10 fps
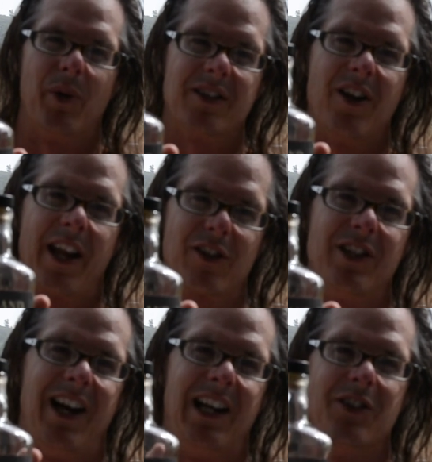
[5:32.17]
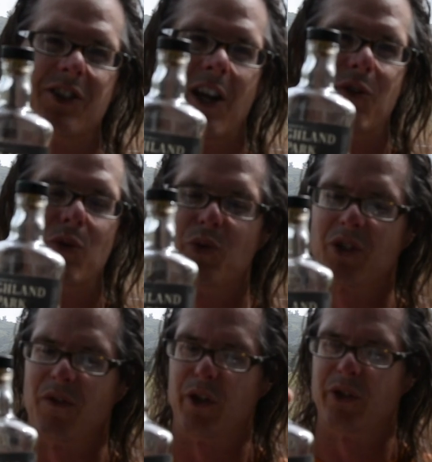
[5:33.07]
but it's not actually a Highland scotch, which was
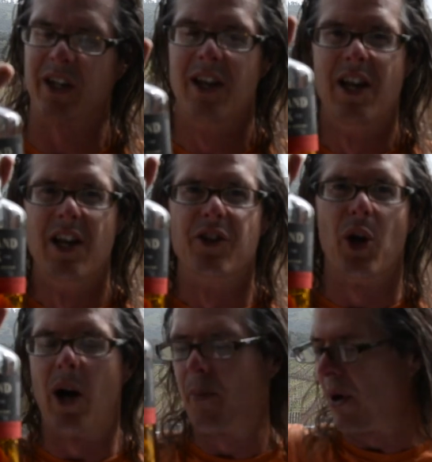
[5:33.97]
confusing. So I'll